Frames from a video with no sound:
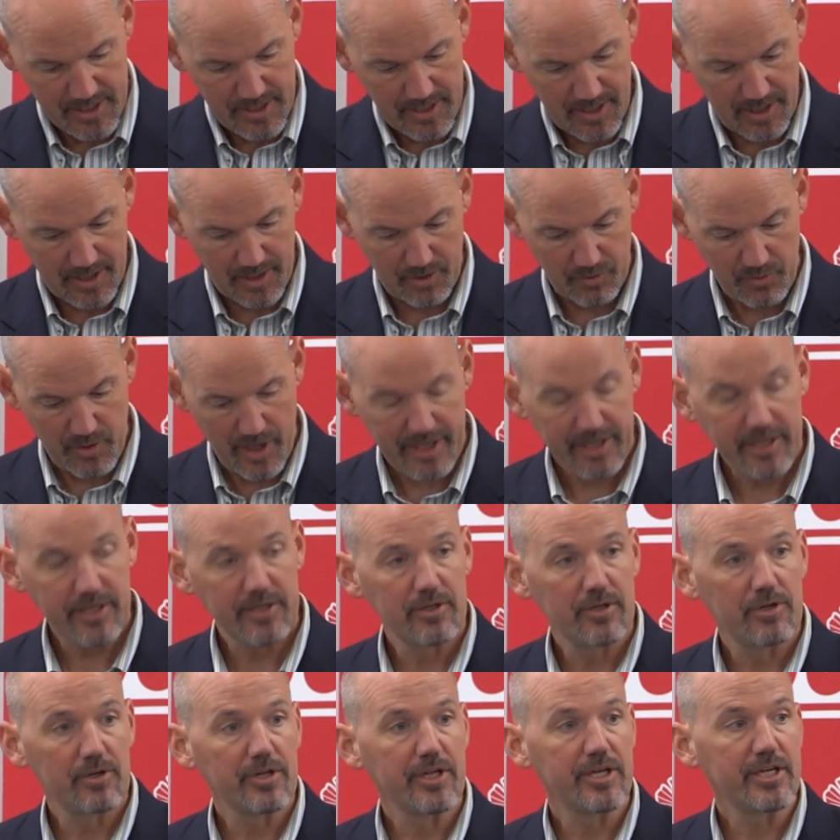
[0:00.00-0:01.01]
uh,
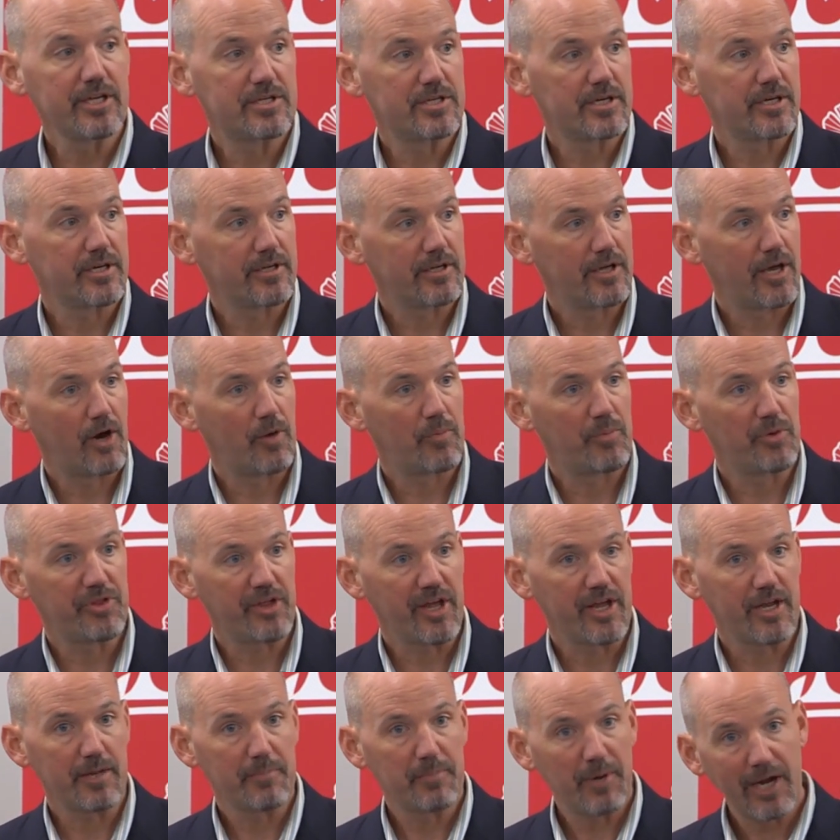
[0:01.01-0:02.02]
regularly to help with
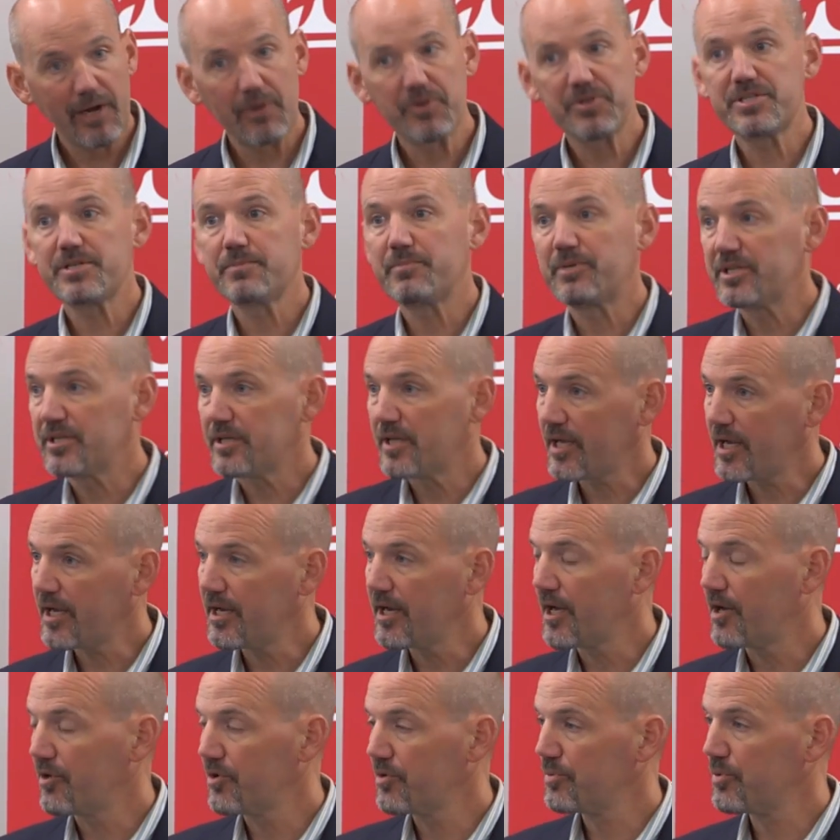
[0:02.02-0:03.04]
anti-piracy, but they can
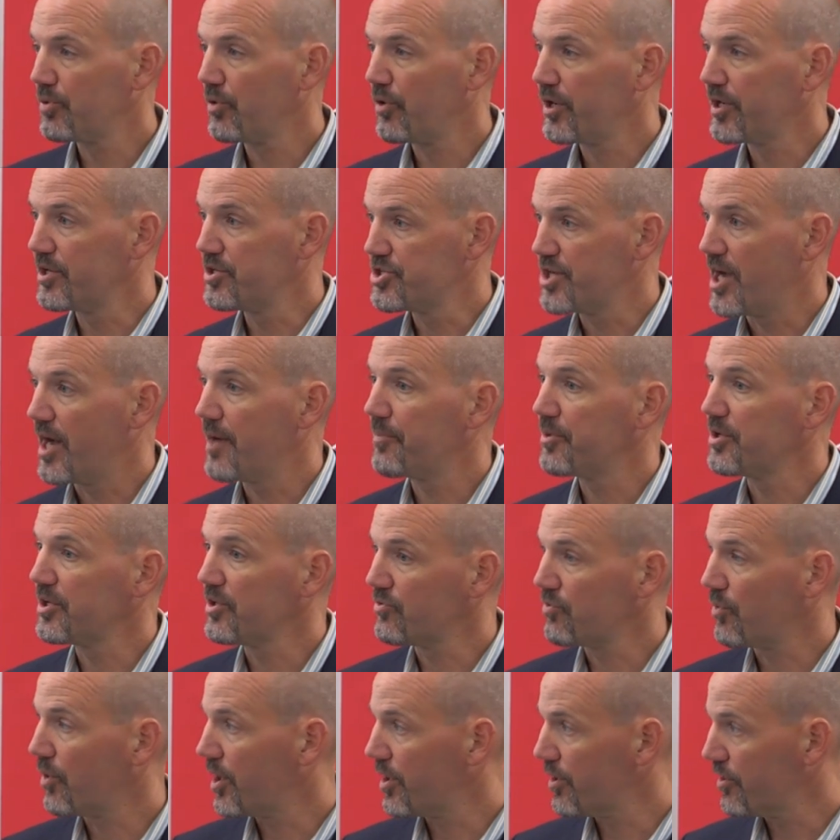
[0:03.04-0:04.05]
now deploy in
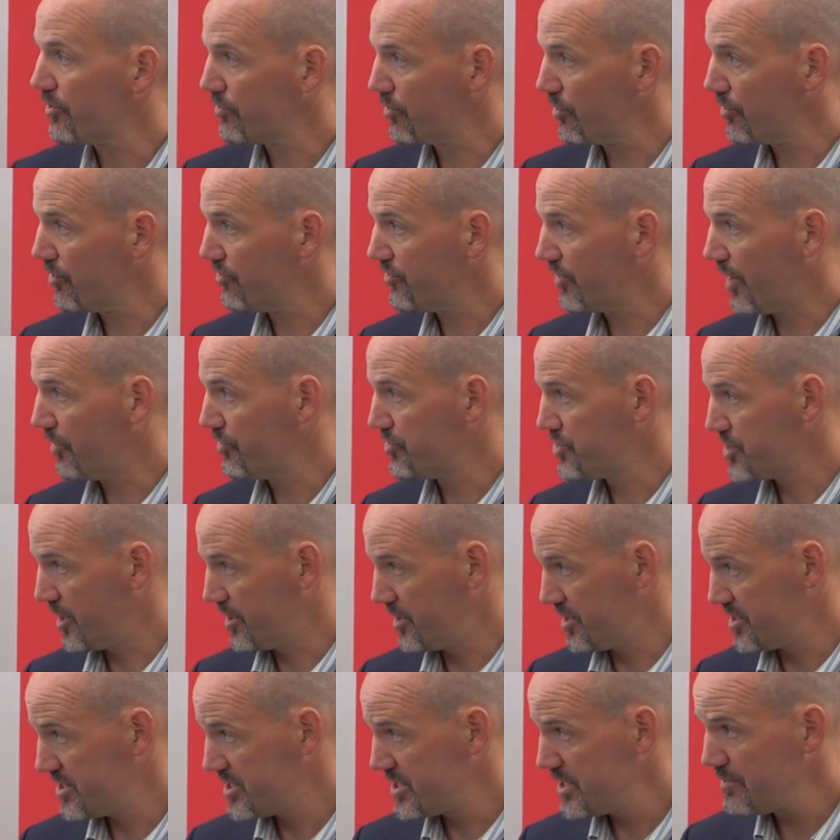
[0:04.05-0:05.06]
Japanese waters or the South
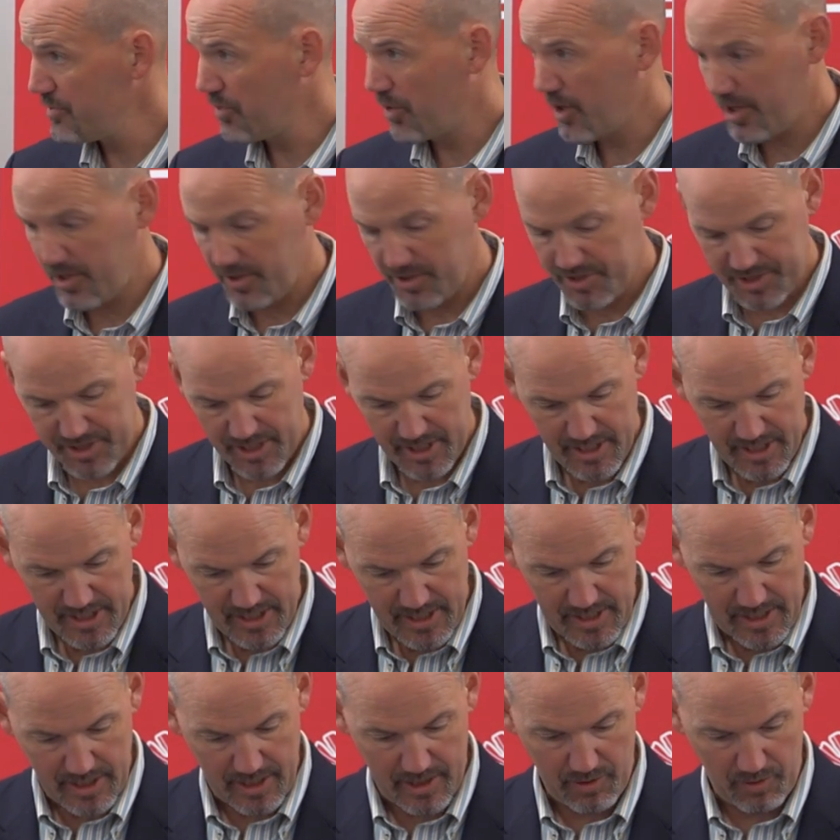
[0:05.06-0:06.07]
China Sea waters
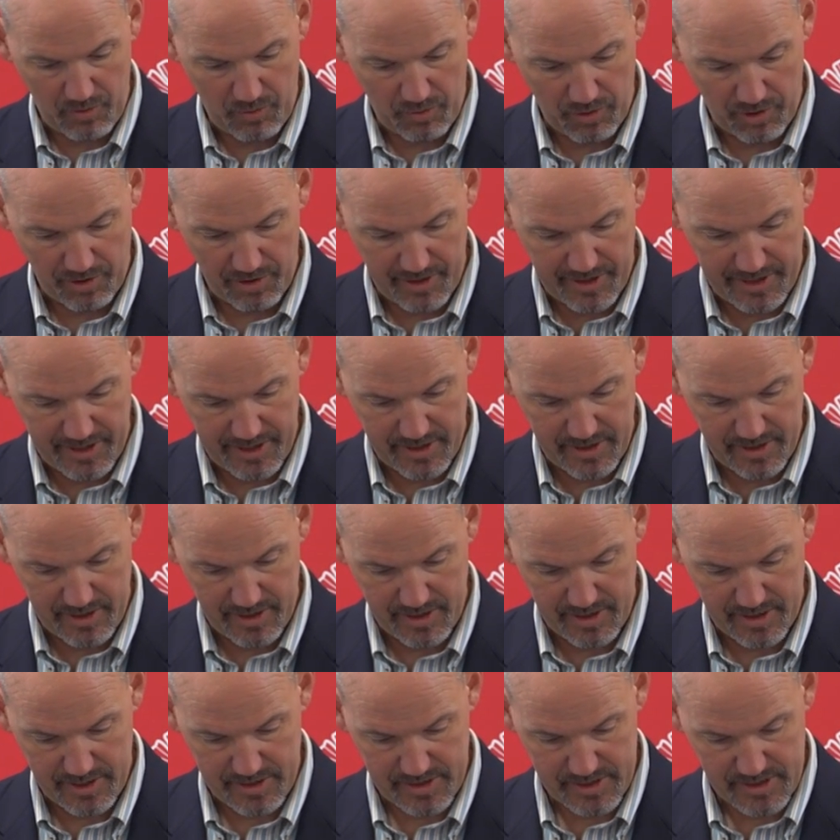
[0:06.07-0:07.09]
uh, or into
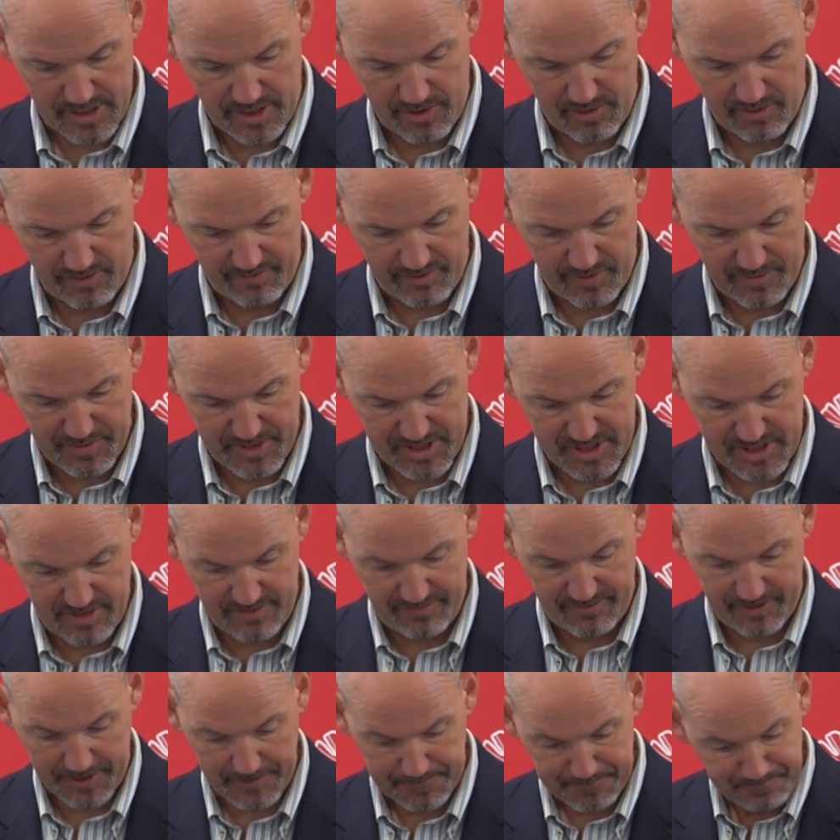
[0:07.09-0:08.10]
the center of the
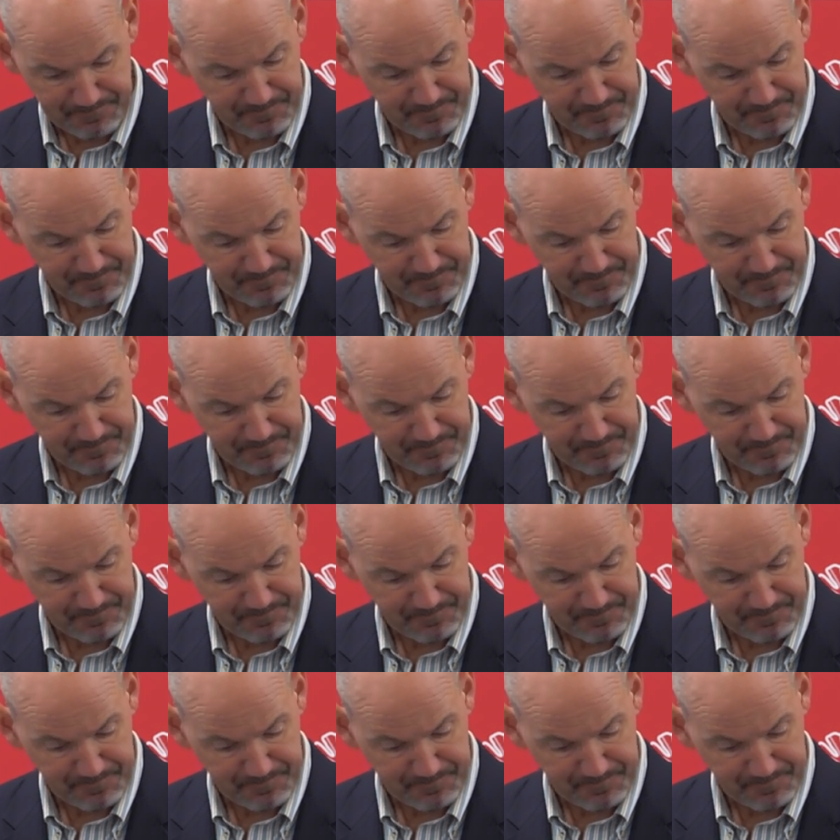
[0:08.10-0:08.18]
Pacific.